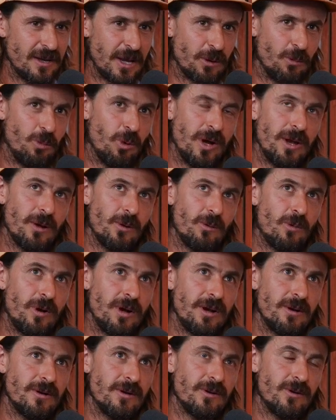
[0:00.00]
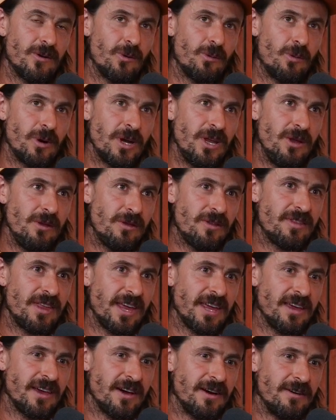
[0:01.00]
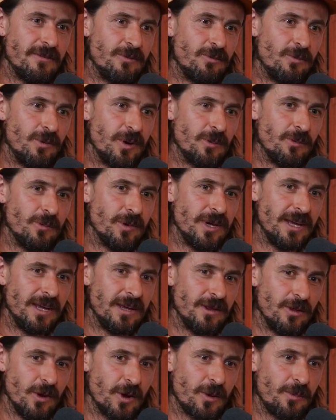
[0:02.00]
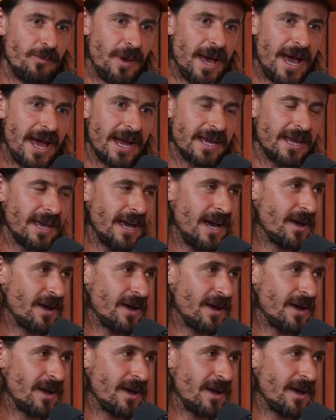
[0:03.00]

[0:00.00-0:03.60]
like what do you think of when we look back